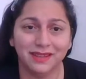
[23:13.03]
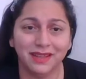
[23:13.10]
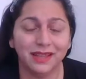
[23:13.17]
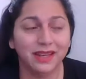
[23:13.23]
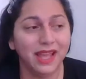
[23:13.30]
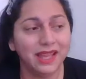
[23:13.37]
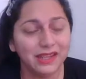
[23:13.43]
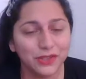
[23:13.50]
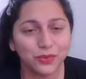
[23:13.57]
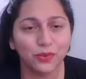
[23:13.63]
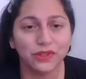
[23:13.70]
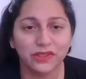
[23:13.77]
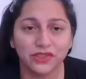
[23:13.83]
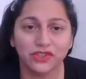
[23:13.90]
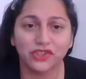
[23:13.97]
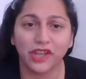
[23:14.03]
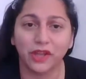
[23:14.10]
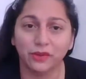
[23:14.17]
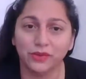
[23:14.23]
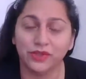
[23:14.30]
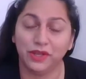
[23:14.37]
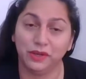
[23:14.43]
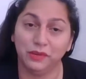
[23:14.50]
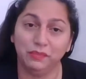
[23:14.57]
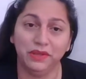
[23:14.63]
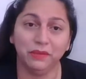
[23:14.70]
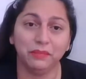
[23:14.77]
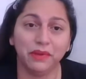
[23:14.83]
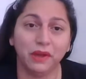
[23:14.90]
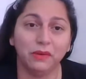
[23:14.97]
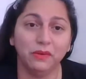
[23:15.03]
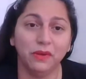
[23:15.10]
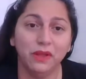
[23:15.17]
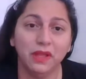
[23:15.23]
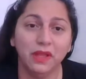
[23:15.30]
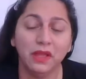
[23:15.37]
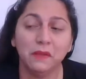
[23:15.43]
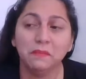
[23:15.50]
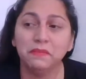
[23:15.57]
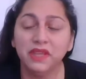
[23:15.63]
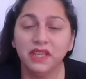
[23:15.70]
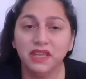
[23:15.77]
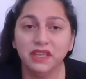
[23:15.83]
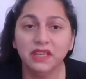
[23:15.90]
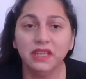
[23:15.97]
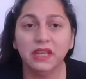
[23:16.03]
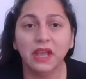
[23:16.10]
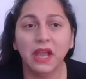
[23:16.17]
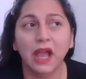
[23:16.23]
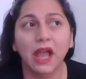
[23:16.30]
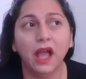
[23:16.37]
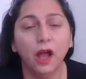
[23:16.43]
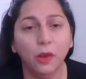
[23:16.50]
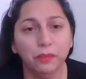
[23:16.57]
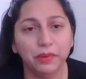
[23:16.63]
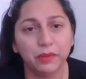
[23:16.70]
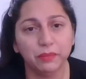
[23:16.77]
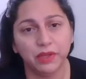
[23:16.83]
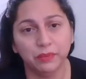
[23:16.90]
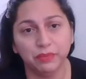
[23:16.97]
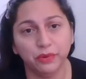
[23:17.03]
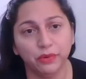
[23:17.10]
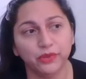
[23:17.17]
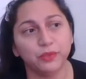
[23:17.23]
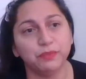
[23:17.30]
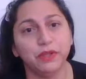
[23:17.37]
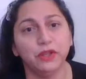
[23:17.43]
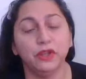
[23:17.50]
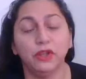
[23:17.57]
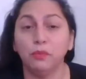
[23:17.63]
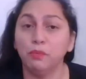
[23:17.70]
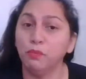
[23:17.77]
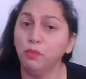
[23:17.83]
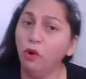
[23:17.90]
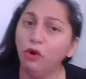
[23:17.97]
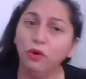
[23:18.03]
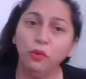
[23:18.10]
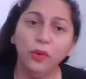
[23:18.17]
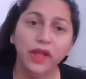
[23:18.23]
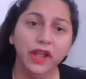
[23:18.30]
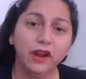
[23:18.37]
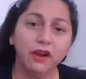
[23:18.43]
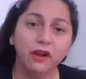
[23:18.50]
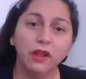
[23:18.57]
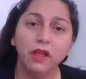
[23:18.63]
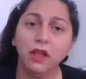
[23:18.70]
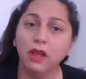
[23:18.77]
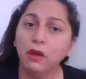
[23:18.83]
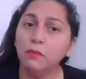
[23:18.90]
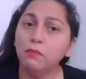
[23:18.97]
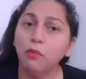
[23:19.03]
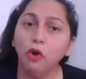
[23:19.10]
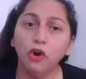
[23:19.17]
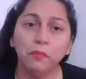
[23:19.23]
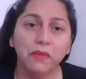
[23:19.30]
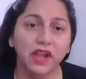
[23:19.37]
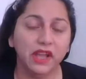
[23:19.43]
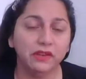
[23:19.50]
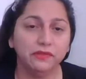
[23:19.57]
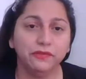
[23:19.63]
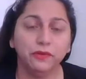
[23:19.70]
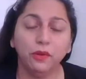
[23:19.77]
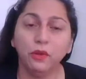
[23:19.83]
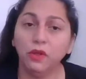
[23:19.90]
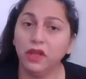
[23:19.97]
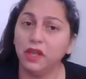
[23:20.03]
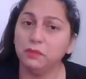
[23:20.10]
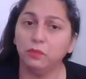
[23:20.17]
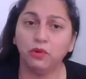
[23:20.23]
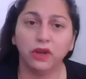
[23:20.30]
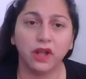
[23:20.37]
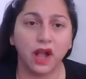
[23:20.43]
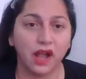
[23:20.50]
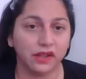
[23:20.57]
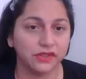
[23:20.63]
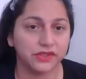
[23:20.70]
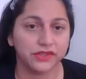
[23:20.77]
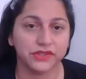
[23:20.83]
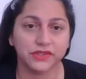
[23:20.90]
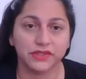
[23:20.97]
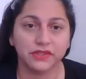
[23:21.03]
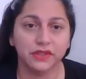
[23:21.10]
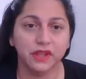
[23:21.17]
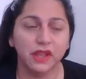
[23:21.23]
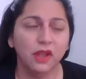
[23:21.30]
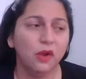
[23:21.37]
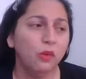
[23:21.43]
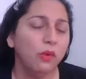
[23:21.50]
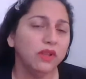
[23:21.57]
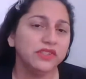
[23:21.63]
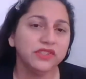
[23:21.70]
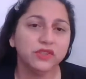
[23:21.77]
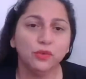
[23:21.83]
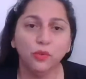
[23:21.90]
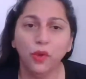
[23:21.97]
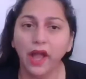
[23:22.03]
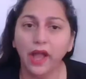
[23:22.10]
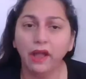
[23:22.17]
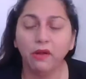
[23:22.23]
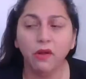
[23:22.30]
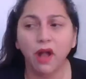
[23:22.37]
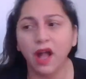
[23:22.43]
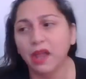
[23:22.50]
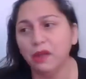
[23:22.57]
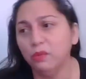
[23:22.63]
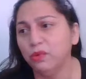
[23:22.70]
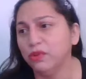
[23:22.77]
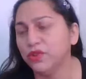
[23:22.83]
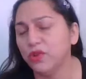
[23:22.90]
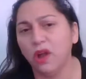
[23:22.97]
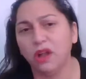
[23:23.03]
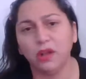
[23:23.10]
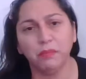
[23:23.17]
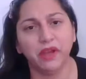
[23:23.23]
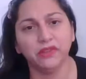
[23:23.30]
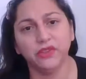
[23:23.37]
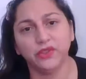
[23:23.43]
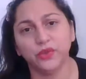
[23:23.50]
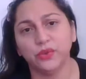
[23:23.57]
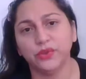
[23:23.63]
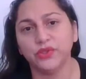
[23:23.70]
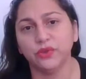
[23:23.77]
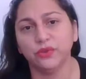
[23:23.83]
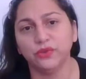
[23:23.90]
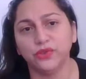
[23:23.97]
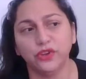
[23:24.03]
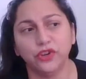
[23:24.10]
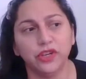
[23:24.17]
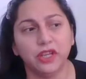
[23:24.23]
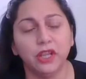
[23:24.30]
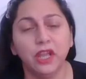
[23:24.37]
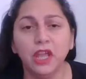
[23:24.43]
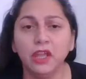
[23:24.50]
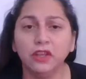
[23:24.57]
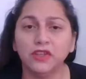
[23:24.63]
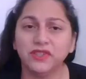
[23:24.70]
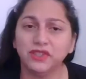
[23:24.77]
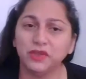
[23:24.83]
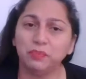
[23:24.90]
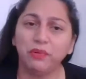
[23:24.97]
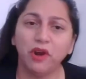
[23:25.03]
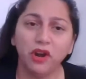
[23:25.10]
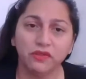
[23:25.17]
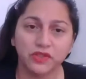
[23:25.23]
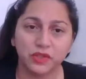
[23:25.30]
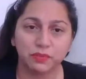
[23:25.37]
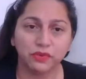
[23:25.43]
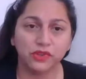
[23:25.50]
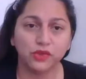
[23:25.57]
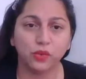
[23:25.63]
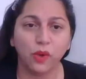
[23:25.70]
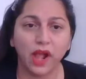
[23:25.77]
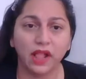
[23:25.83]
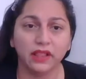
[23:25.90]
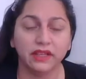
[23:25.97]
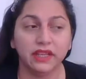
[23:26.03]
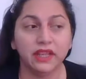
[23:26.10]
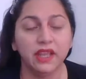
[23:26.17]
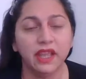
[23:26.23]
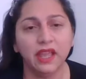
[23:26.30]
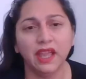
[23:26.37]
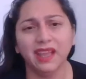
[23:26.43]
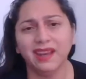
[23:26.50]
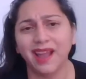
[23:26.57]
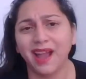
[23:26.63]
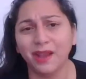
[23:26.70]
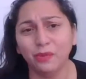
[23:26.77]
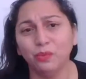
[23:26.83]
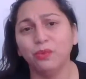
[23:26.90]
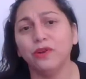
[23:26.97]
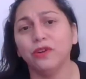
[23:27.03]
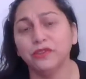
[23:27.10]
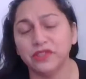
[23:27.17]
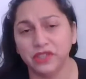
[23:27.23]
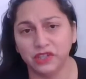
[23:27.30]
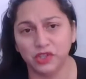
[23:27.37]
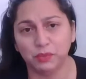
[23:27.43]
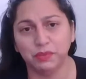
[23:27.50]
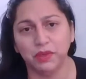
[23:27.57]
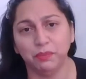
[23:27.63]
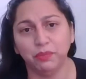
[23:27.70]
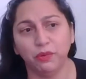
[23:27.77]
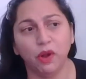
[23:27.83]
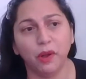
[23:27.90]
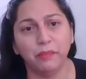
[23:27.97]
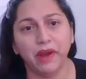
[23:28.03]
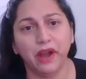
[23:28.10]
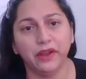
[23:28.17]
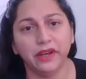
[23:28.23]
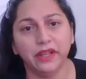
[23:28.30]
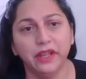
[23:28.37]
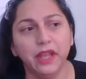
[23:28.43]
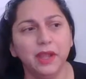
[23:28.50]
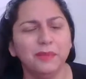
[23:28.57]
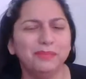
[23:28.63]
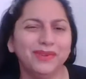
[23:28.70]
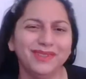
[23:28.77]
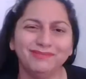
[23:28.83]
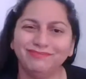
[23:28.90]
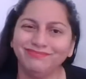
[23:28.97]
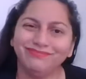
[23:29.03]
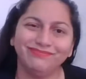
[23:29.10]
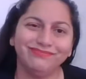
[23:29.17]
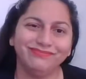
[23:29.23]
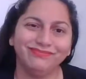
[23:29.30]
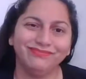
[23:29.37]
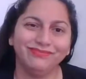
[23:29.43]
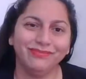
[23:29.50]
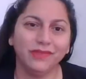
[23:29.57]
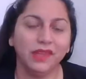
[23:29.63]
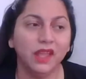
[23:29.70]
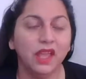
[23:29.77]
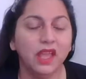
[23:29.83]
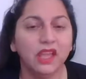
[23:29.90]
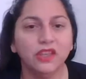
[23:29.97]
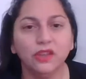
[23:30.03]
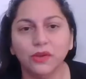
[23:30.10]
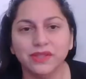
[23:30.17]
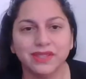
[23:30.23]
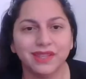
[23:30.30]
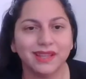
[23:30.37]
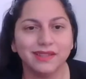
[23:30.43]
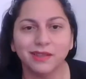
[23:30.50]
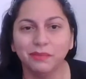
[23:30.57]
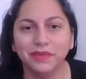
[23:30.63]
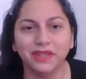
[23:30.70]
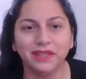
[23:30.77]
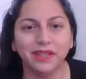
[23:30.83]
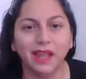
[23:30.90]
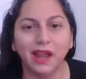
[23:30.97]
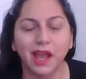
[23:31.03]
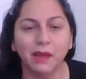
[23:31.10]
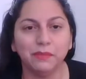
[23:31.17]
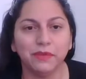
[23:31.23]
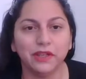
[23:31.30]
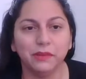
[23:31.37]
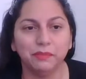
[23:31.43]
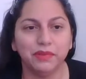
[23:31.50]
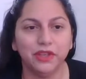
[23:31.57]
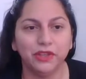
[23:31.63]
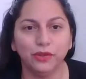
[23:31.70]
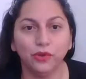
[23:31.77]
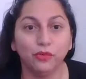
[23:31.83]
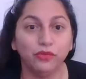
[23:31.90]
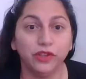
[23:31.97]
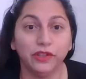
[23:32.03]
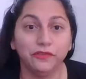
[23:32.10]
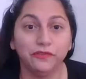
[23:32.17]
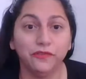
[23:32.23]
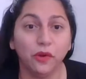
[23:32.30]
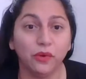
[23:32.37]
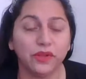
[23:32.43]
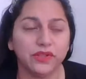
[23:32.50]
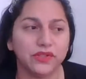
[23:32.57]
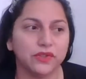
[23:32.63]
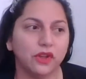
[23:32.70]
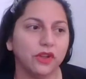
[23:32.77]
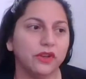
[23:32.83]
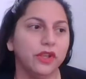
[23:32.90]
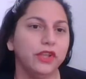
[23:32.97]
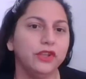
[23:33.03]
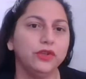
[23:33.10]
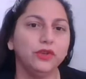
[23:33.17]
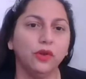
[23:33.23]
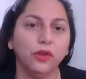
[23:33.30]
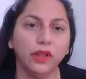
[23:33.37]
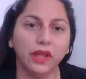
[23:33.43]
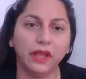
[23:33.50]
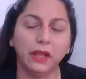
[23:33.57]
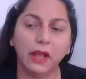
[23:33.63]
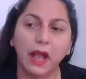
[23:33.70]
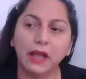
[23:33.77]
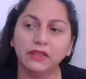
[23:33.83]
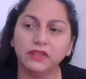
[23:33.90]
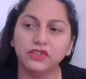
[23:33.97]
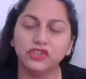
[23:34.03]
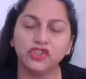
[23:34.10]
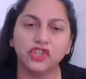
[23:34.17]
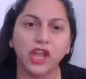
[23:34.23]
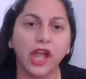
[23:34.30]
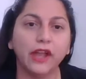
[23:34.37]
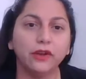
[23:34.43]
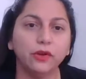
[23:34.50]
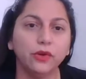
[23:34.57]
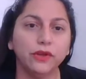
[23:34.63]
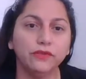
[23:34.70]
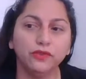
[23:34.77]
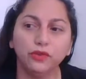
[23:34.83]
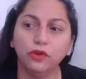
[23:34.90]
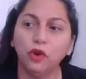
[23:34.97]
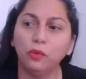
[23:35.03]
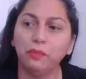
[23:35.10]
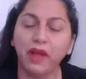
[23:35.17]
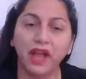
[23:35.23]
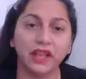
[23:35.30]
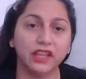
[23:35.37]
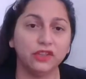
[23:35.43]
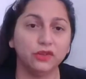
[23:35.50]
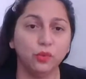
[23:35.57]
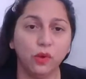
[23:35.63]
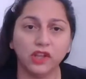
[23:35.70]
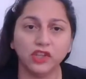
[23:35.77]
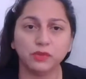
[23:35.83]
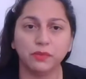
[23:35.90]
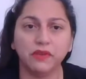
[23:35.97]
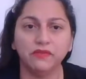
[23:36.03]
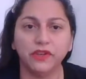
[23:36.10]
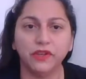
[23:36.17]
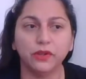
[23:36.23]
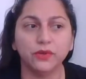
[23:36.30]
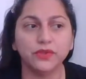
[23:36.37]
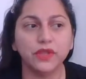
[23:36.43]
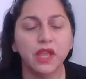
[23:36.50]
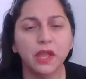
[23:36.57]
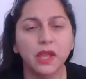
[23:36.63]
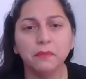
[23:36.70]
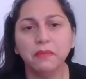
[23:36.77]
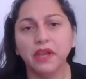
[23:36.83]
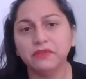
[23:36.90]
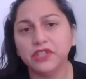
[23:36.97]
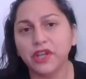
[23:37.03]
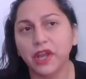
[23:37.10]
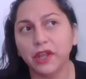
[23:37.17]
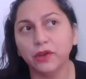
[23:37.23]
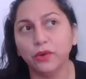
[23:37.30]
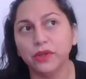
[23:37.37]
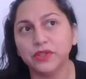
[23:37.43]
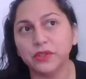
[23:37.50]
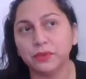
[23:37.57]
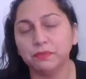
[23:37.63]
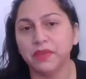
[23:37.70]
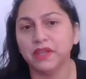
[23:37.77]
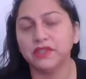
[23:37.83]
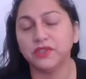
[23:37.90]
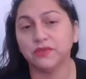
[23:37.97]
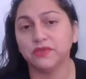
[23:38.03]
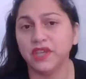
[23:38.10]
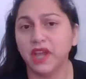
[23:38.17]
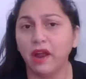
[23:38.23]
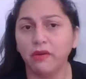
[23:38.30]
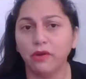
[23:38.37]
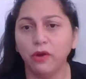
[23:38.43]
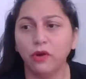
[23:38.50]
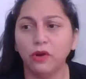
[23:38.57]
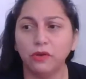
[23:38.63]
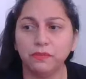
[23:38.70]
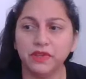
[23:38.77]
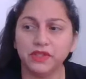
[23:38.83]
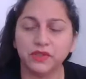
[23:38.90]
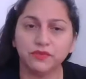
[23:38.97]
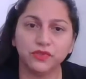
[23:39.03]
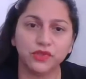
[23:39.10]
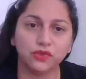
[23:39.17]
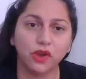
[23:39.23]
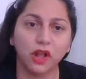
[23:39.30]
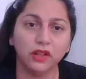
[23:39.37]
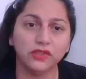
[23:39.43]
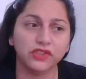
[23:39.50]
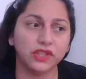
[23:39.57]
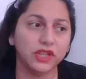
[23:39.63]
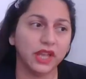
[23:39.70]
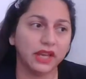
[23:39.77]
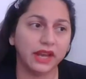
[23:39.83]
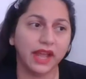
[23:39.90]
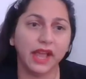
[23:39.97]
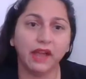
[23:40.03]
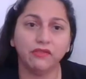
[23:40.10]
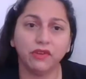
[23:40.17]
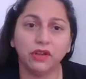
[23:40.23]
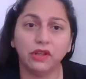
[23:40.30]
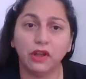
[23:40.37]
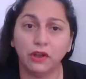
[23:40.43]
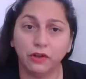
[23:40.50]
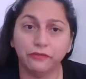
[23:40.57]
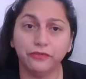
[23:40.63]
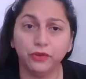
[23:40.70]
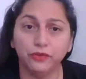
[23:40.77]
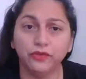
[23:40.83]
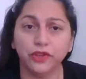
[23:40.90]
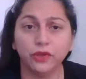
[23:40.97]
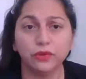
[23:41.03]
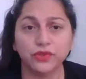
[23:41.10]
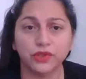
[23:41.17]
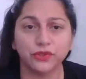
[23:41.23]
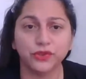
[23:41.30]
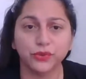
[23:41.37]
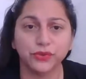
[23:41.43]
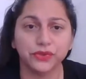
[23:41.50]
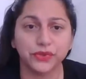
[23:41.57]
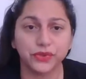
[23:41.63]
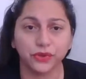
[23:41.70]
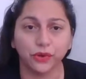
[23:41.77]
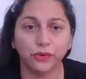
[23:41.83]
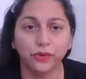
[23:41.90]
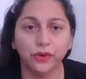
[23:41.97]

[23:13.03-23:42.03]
And that is what this channel is going to be about. Me helping people to be more aware, more mindful, and more conscious. Once in a while, I will talk about the twin soul journey, because it's a part of spirituality, and I will teach people about it. But it's not something that I'm going to be, really focused on. Like this channel, if you go back and you watch my videos, my channel is a mix of tarot, a mix of astrology, and I have a few videos on twin soul.